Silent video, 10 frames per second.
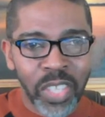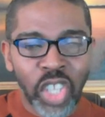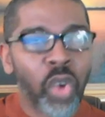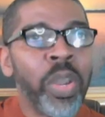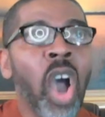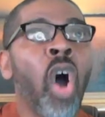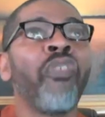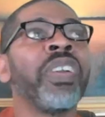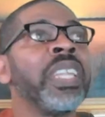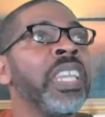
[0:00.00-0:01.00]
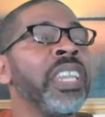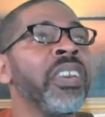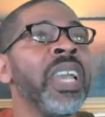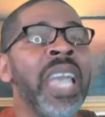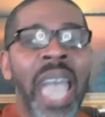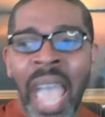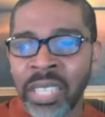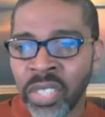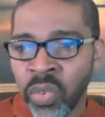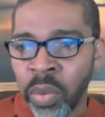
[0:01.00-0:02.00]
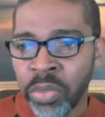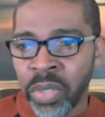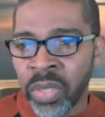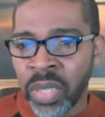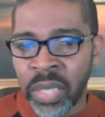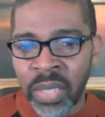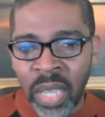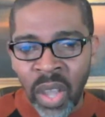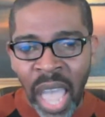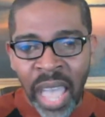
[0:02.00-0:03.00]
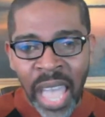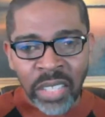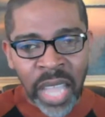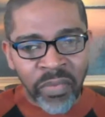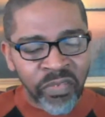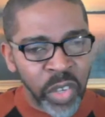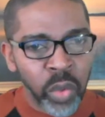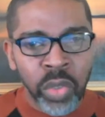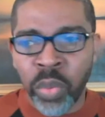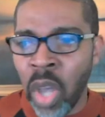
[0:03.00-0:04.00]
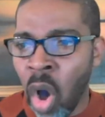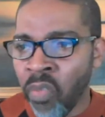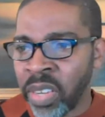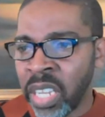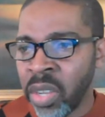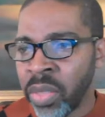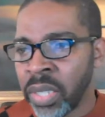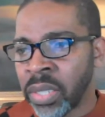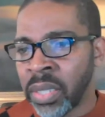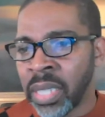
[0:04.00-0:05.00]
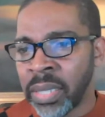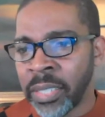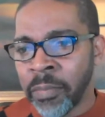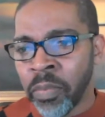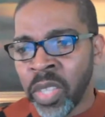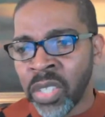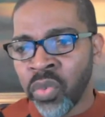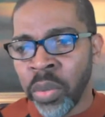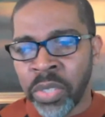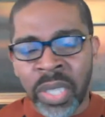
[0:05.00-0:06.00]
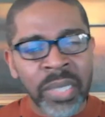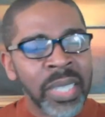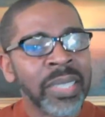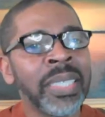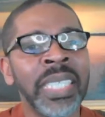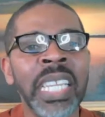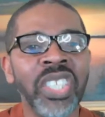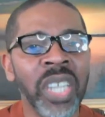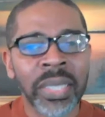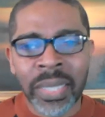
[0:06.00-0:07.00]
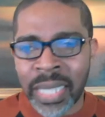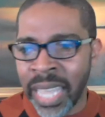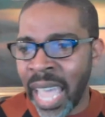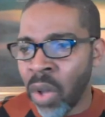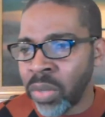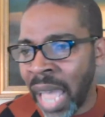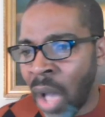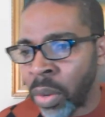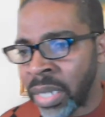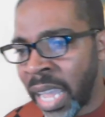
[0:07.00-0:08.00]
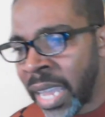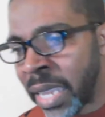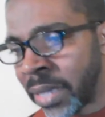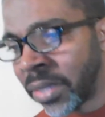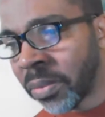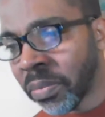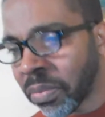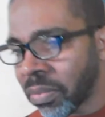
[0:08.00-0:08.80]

You know, we often hear at scriptures this at, at funerals, we often hear this this this scripture that says, teach us to count our days.